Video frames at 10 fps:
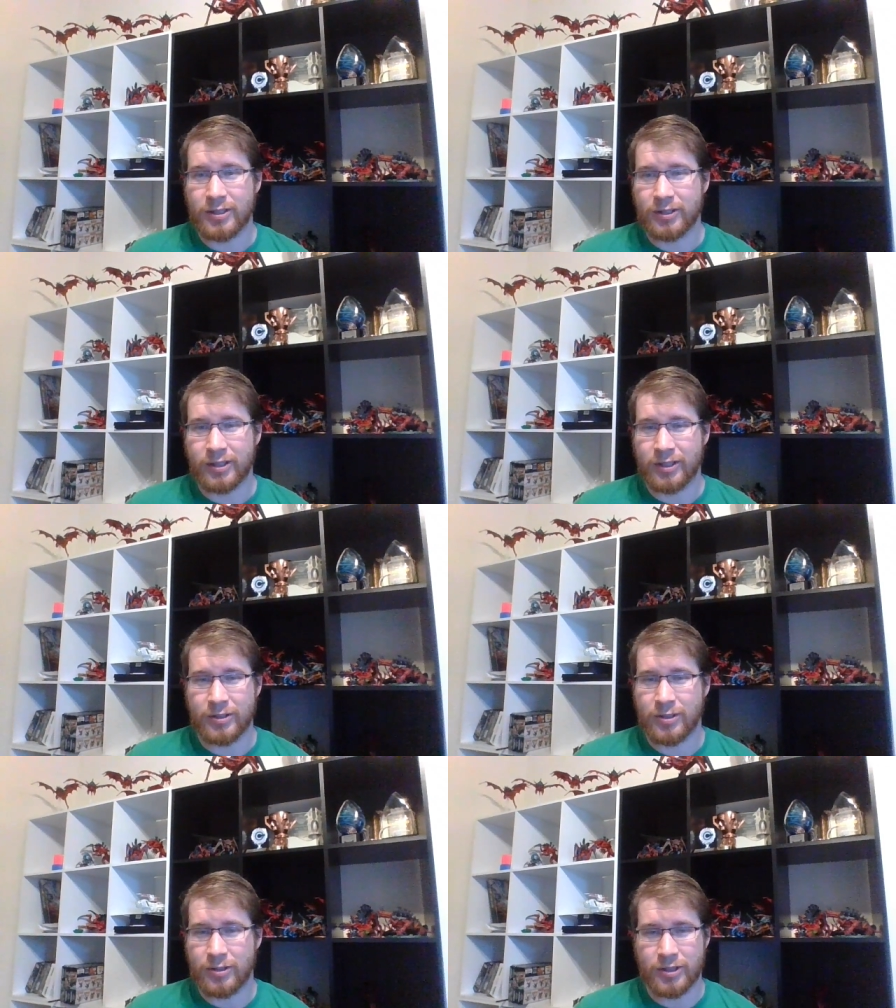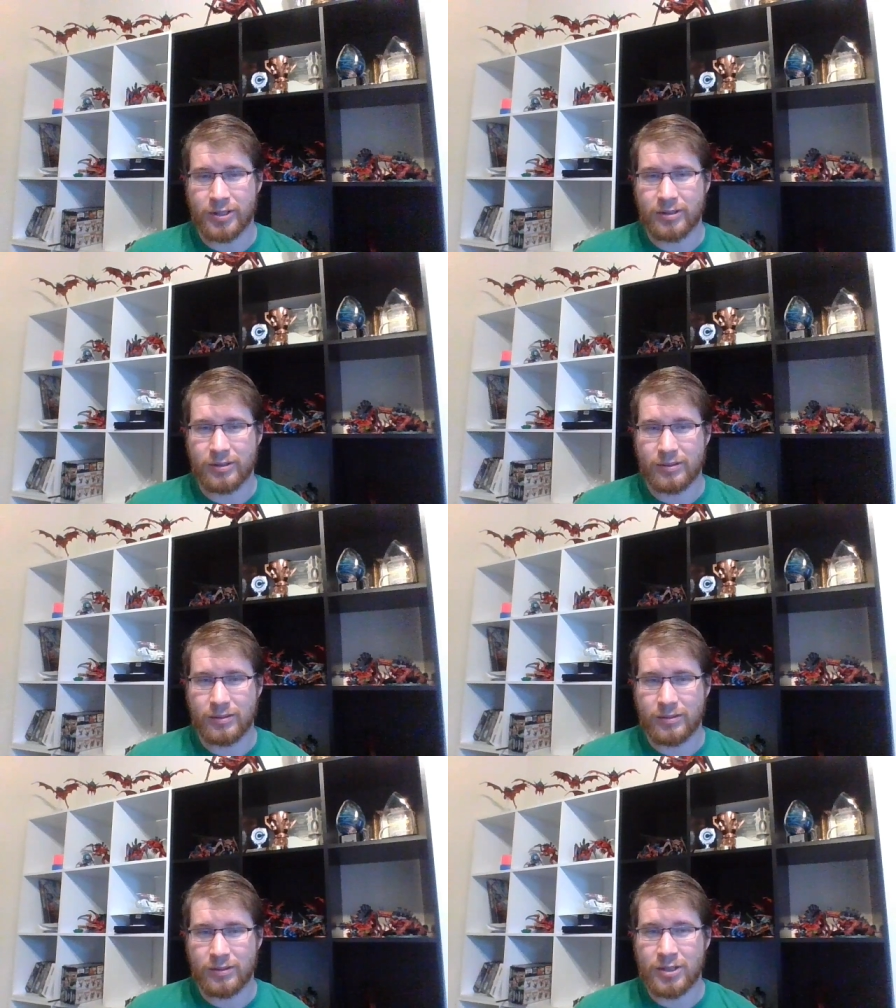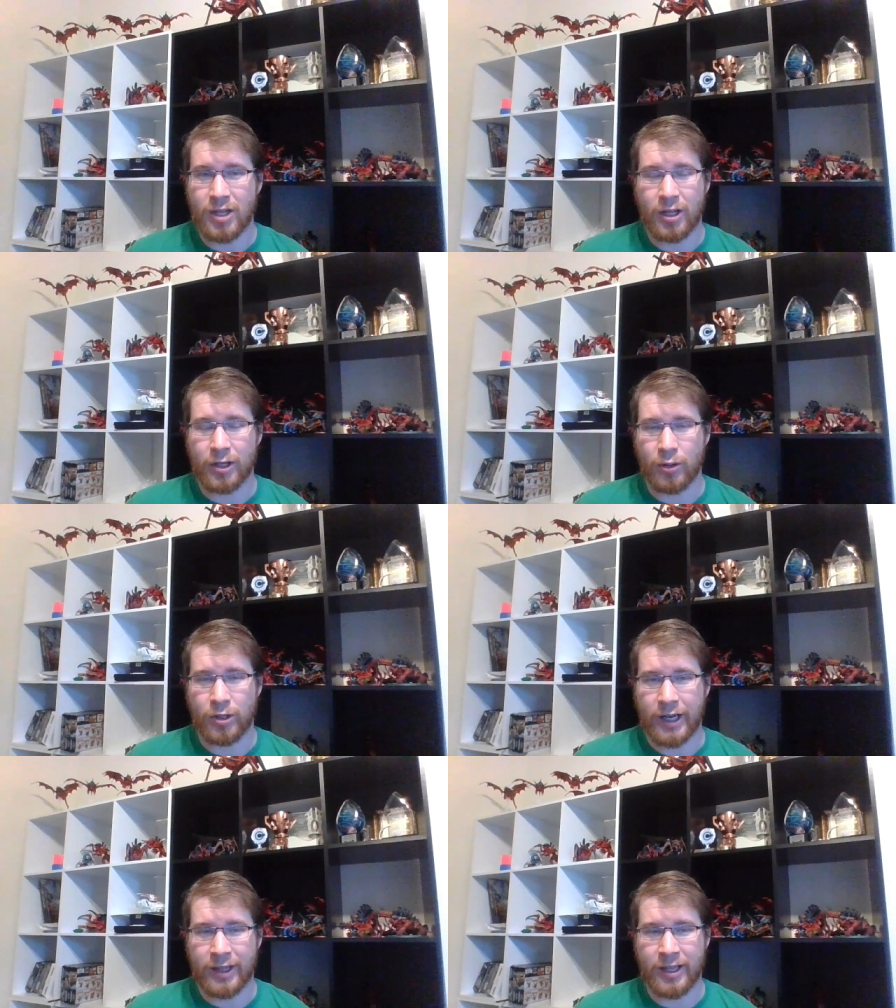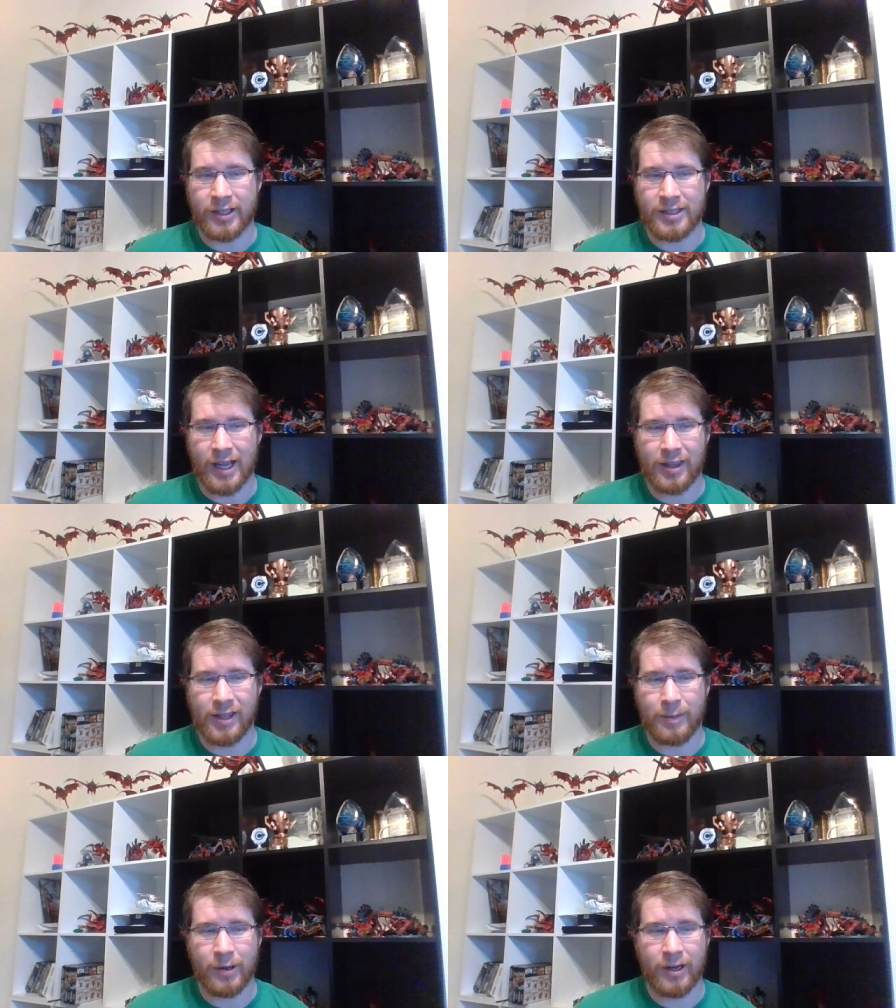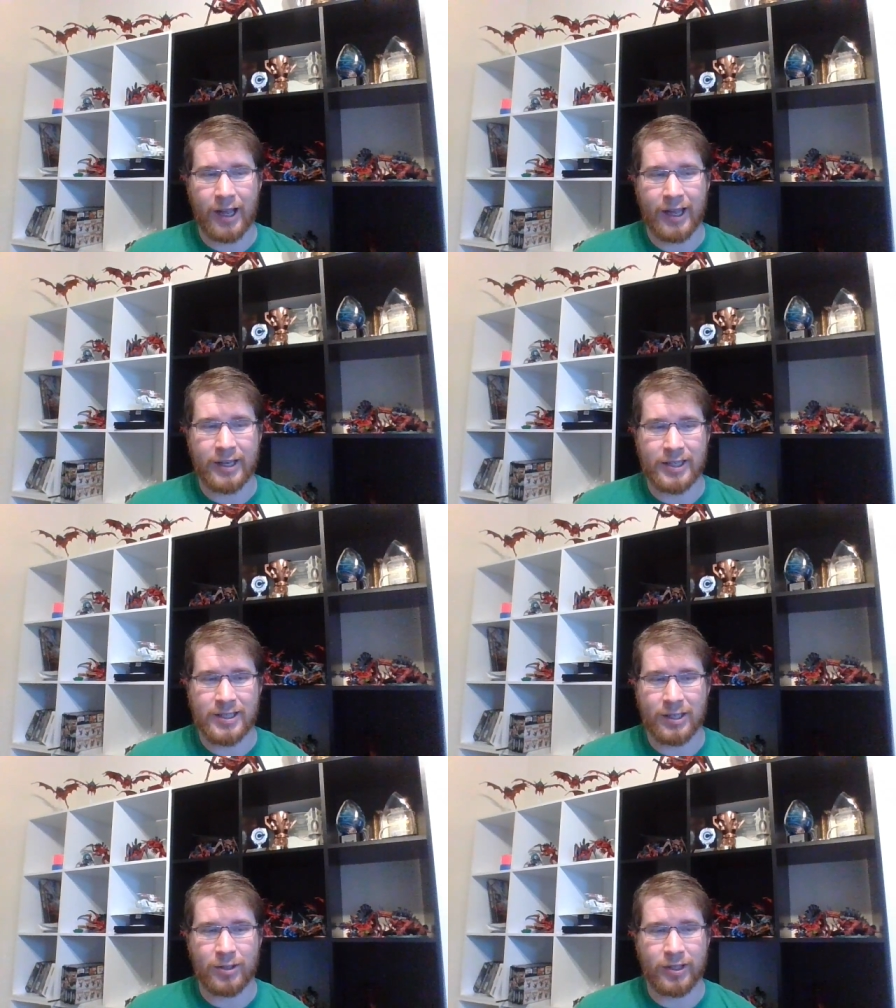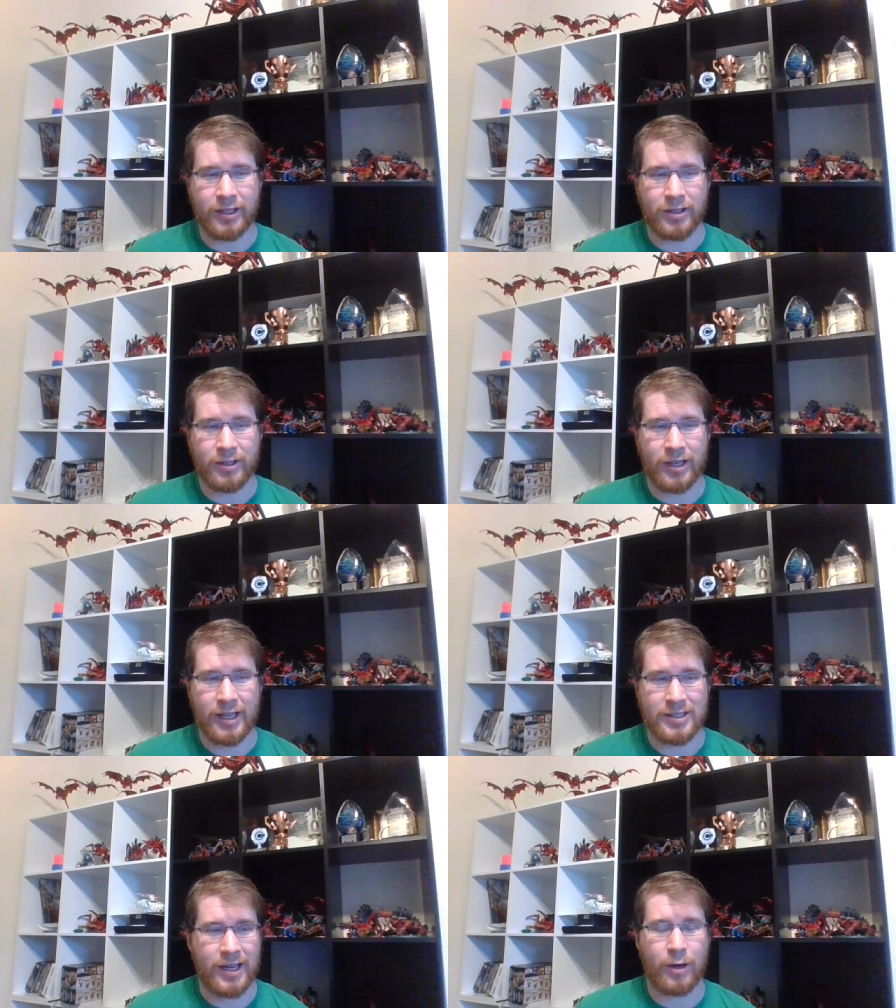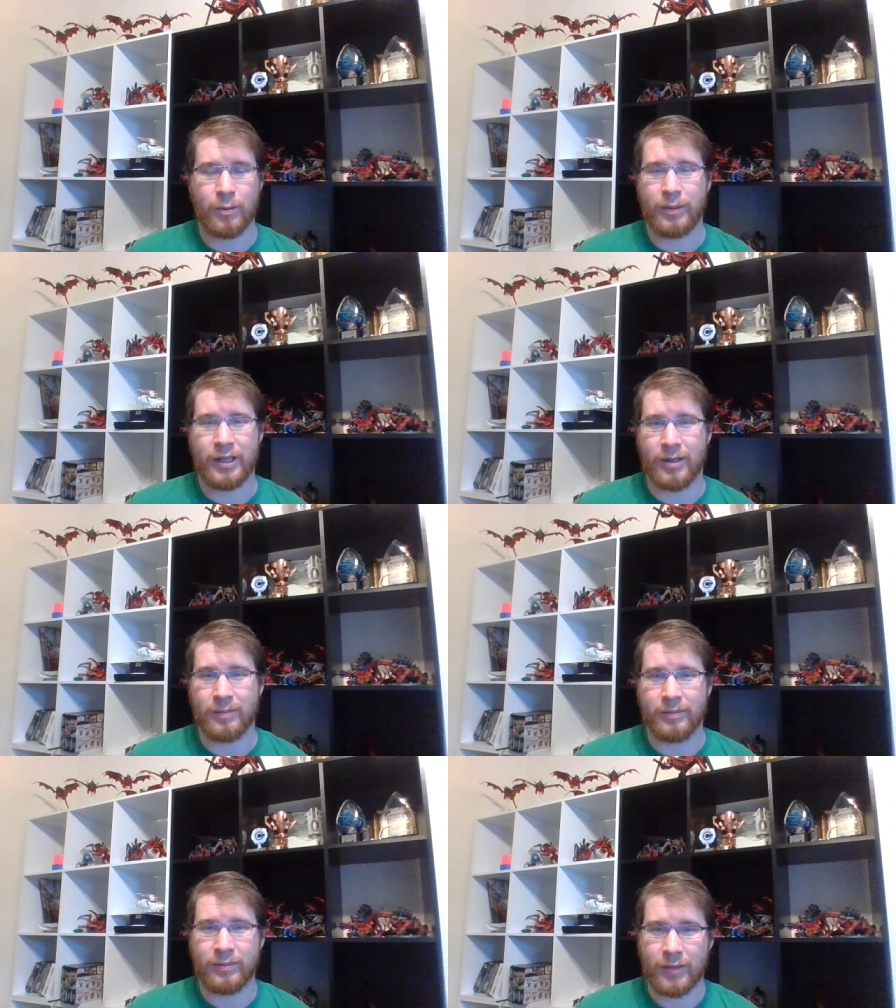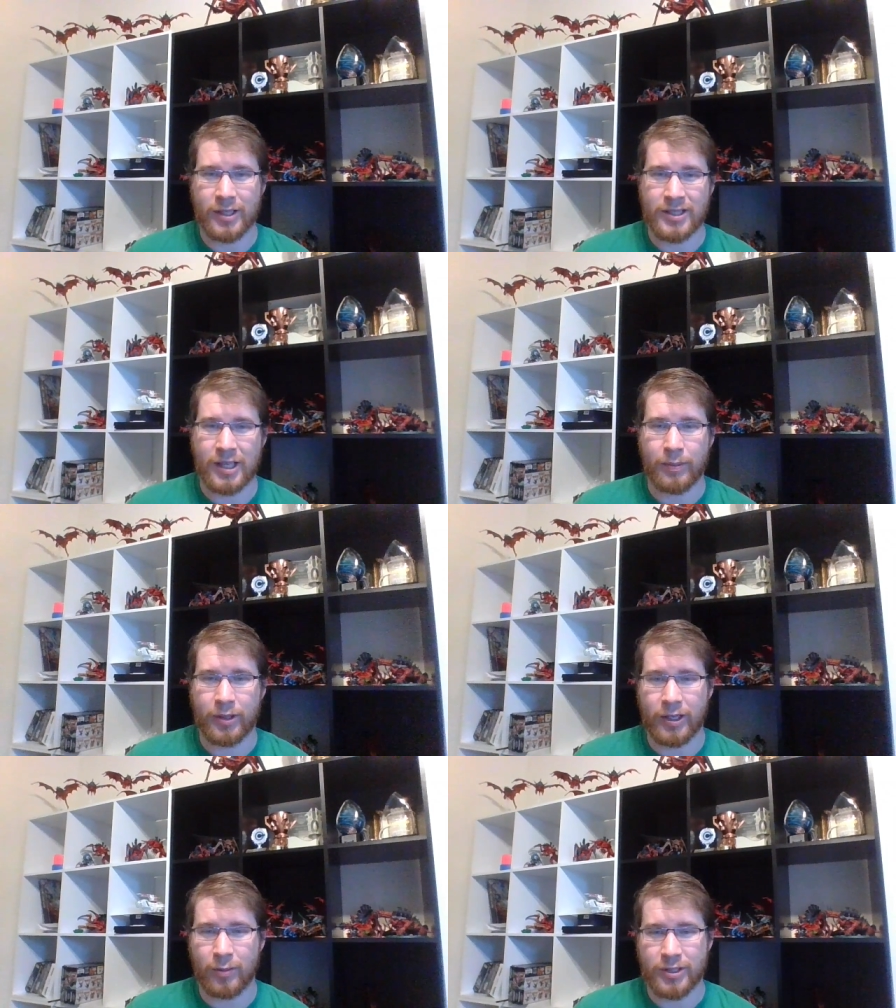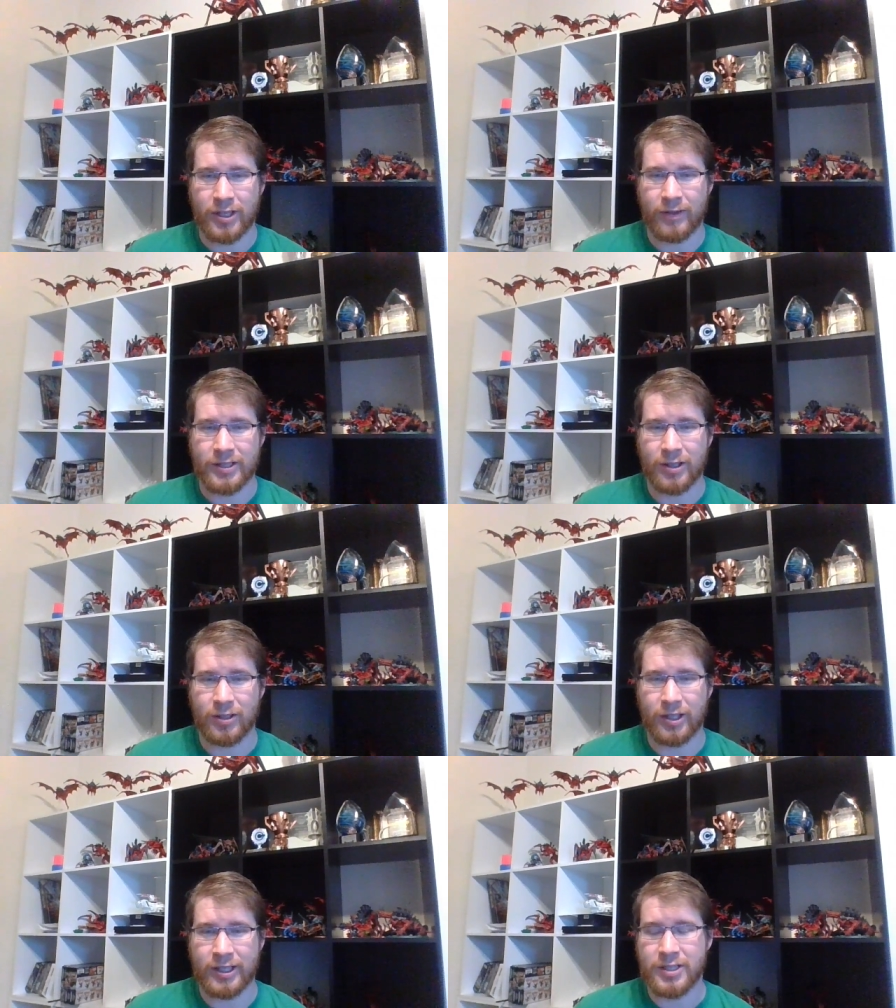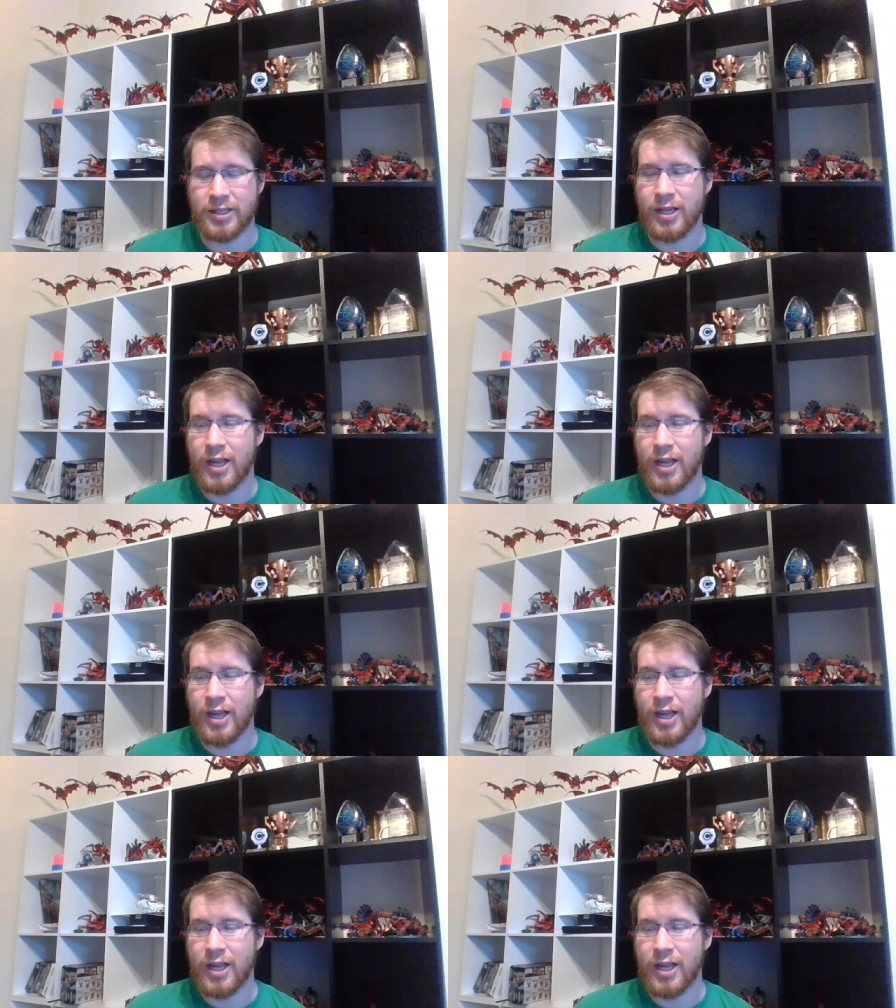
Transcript: Lictors are just solid gold. I think Death Leaper and a single lictor has now become a staple in almost every single list